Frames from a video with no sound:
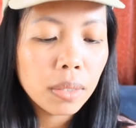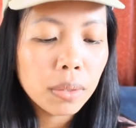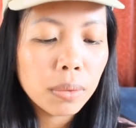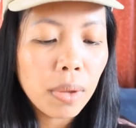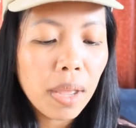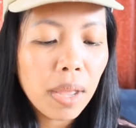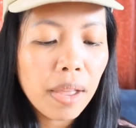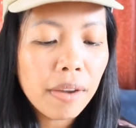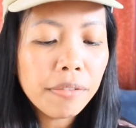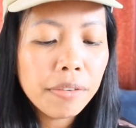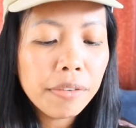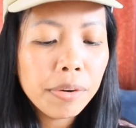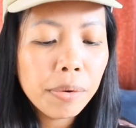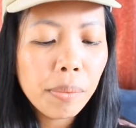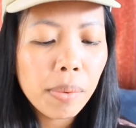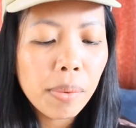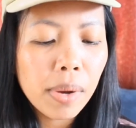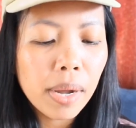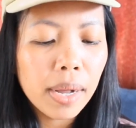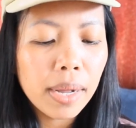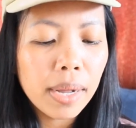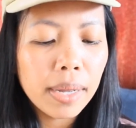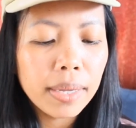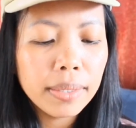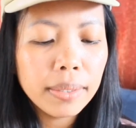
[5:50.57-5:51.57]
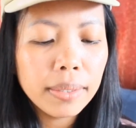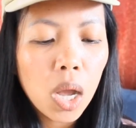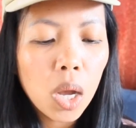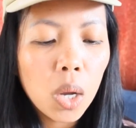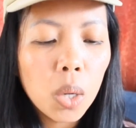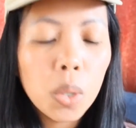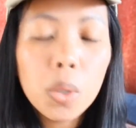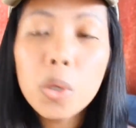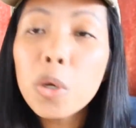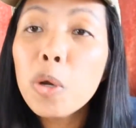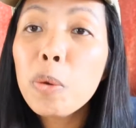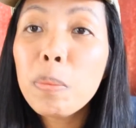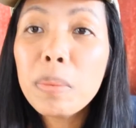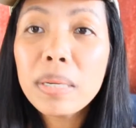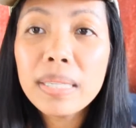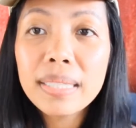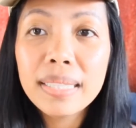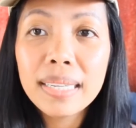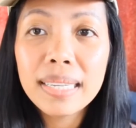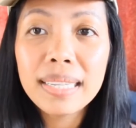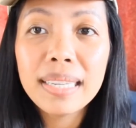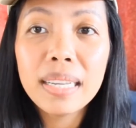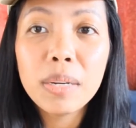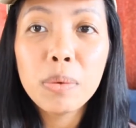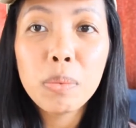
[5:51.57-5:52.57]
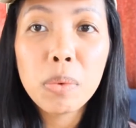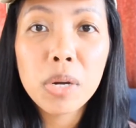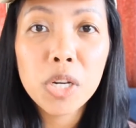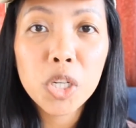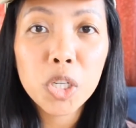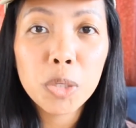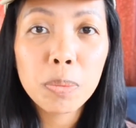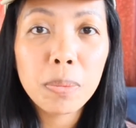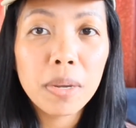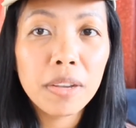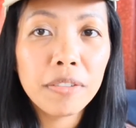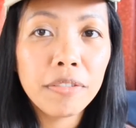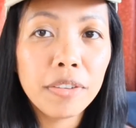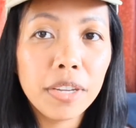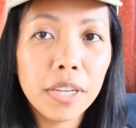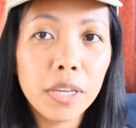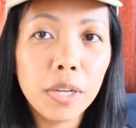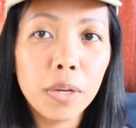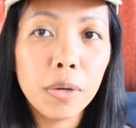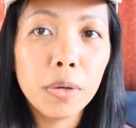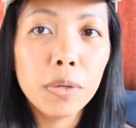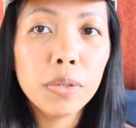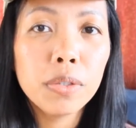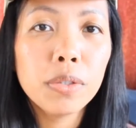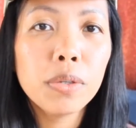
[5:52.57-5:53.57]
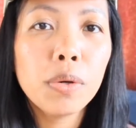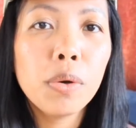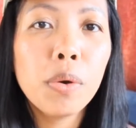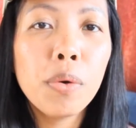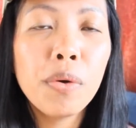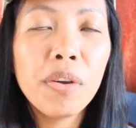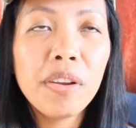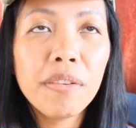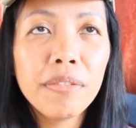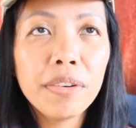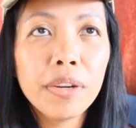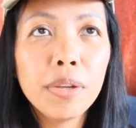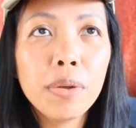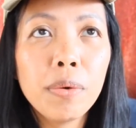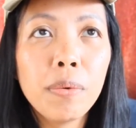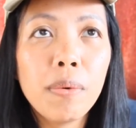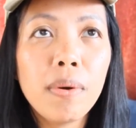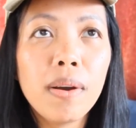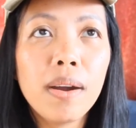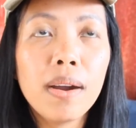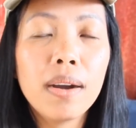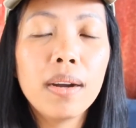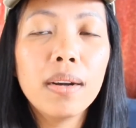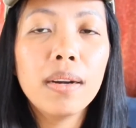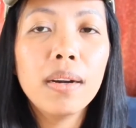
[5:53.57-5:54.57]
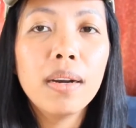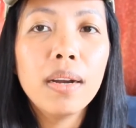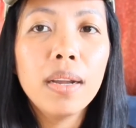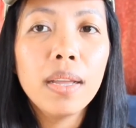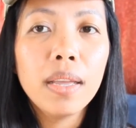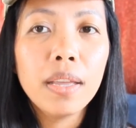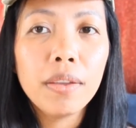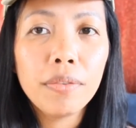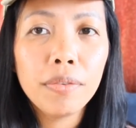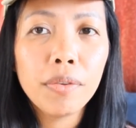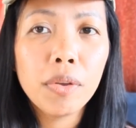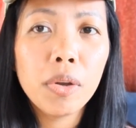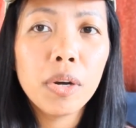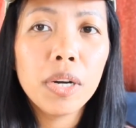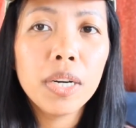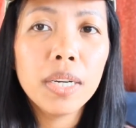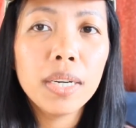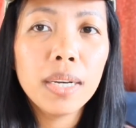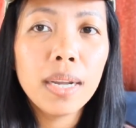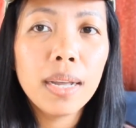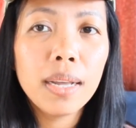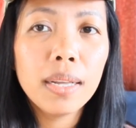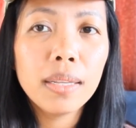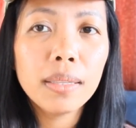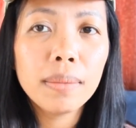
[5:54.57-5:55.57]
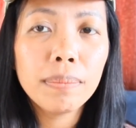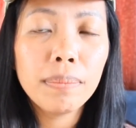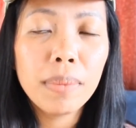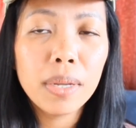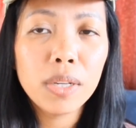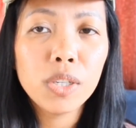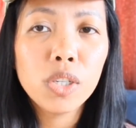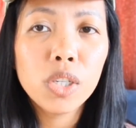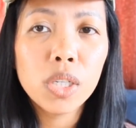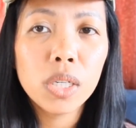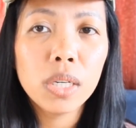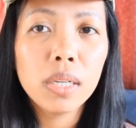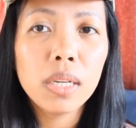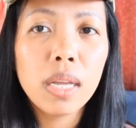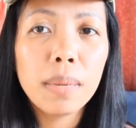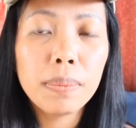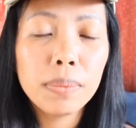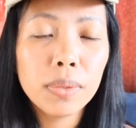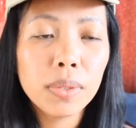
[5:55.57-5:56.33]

to everyone who commented and watched my video. So whoever you are, if you are not mentioned,